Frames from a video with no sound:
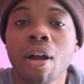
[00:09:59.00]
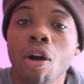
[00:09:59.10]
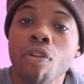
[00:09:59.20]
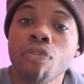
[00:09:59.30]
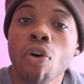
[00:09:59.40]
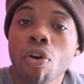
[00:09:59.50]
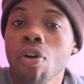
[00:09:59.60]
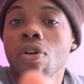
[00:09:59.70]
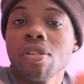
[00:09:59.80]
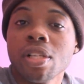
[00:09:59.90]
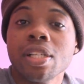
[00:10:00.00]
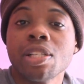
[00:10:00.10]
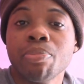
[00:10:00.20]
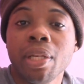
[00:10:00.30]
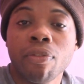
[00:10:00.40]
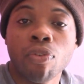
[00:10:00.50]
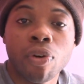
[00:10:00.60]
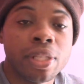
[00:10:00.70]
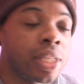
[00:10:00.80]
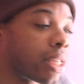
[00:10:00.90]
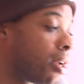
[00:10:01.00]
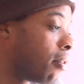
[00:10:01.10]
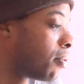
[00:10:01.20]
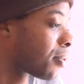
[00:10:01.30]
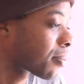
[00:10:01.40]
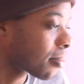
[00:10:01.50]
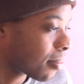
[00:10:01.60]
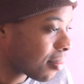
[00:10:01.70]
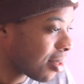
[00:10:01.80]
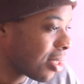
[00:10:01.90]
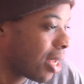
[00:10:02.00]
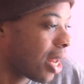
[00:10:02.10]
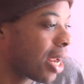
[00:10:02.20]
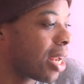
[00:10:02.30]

her vocals speak for itself. And I